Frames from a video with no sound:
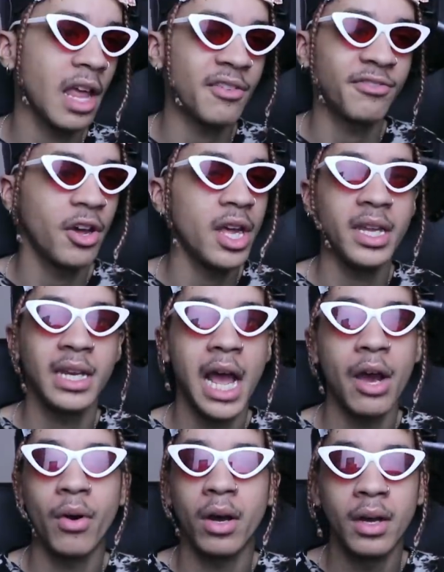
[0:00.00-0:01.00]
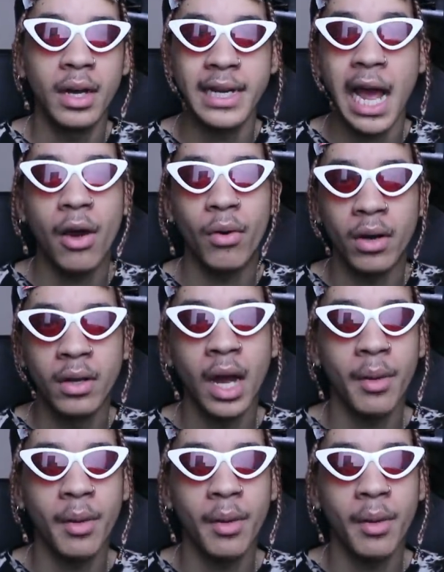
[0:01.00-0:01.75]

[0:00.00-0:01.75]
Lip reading: Like 30 an hour. An hour.